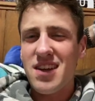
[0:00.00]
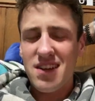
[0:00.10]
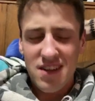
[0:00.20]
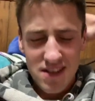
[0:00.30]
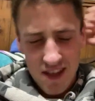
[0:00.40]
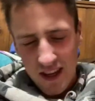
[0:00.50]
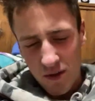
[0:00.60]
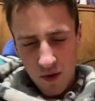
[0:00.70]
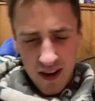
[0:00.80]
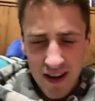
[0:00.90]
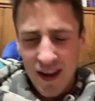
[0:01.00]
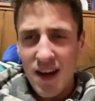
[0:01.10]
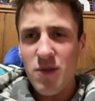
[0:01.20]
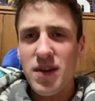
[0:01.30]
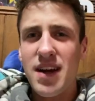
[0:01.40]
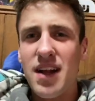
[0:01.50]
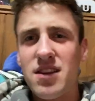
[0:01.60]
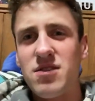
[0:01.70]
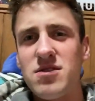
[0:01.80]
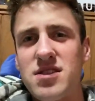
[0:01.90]
Because, like, why not? We got
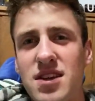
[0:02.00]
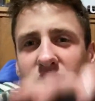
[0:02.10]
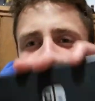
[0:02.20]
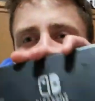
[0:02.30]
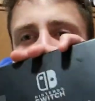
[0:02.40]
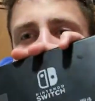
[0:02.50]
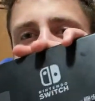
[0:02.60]
those, uh,